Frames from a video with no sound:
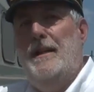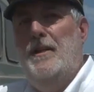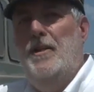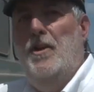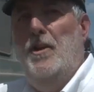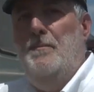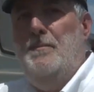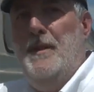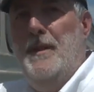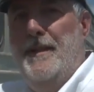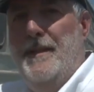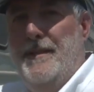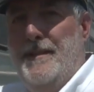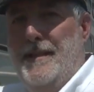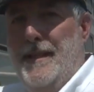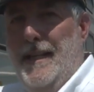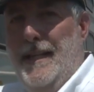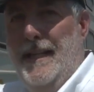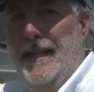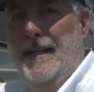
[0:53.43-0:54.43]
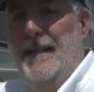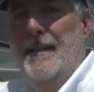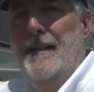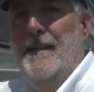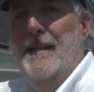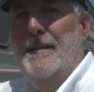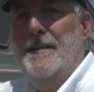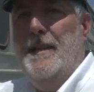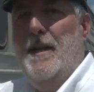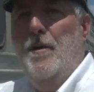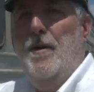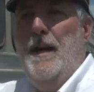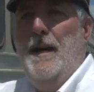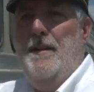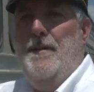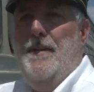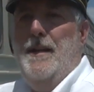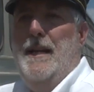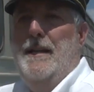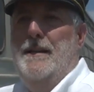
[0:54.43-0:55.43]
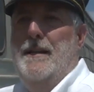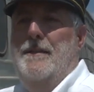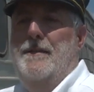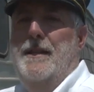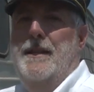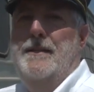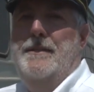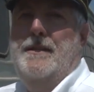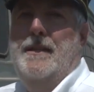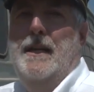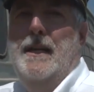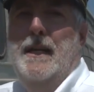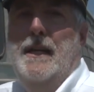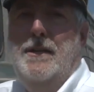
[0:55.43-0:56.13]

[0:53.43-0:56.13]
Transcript: of hope to the city. So I think that this